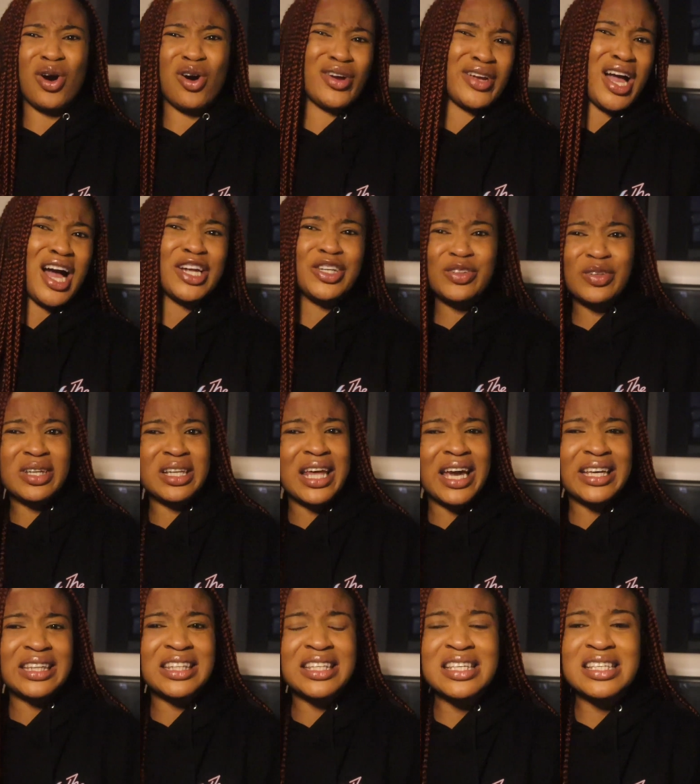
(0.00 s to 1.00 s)
Oh, y'all do it
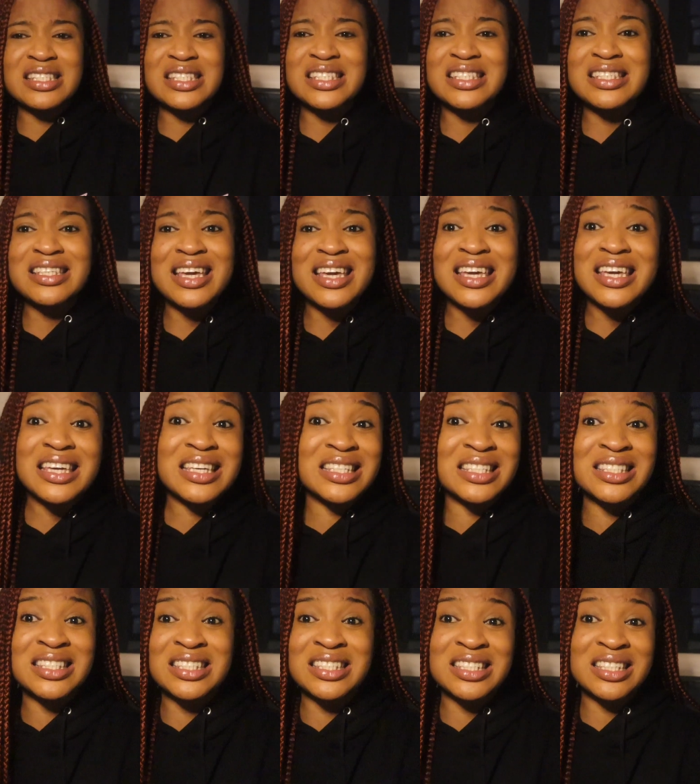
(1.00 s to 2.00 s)
like this.
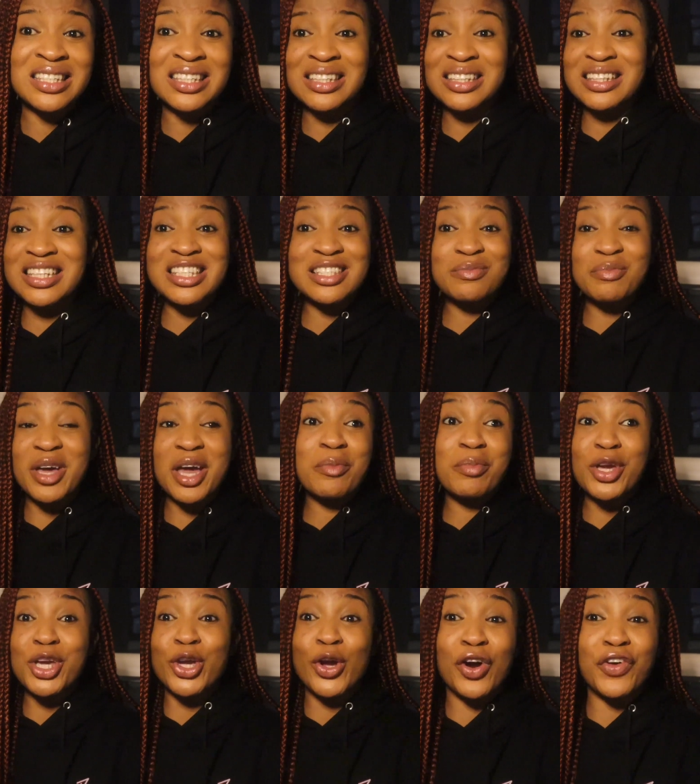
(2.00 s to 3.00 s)
Sis, this may
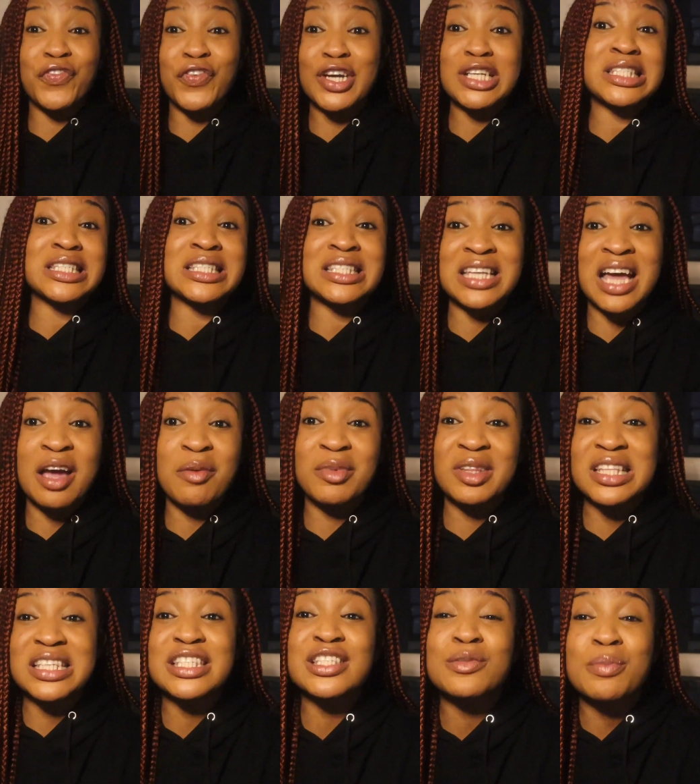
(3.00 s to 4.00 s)
be your first
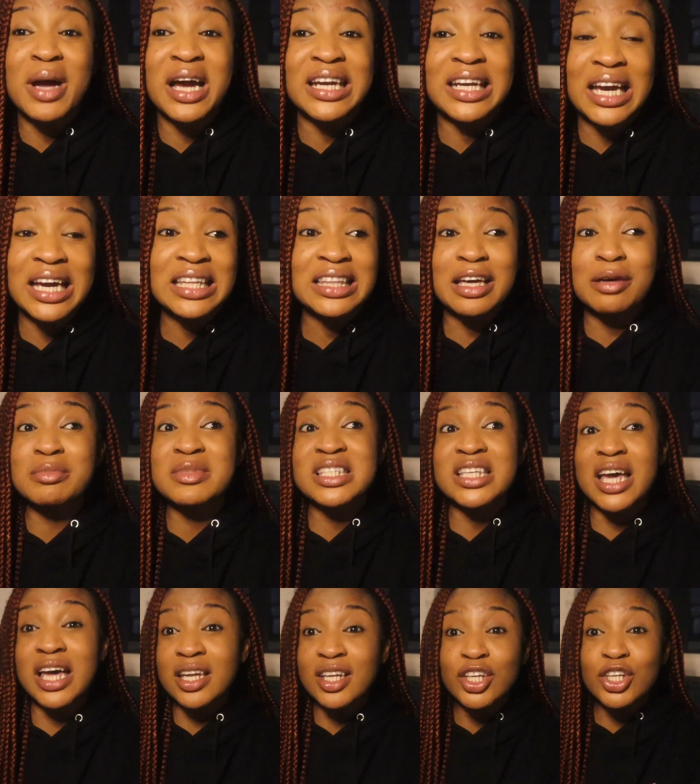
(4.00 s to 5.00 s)
assignment. This is my 9th. I'm
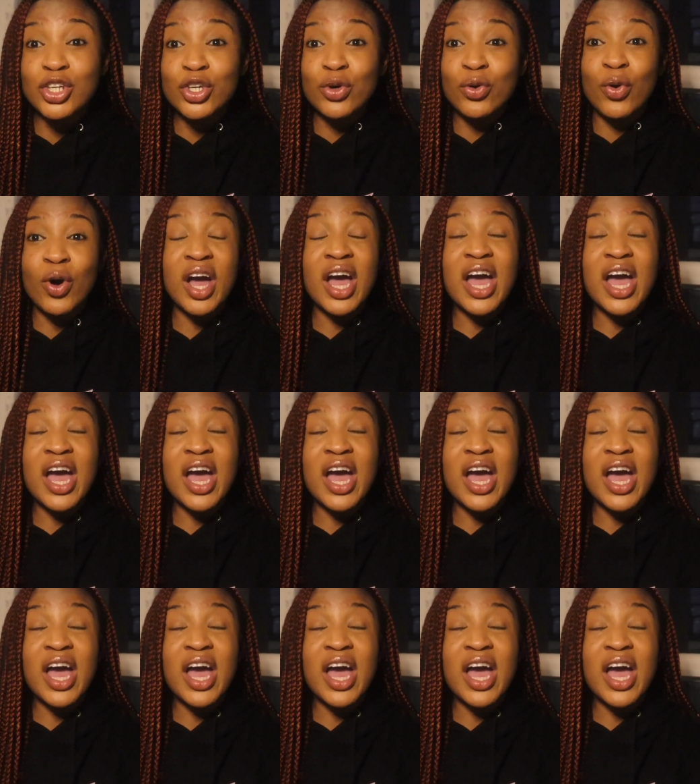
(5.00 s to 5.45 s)
telling you,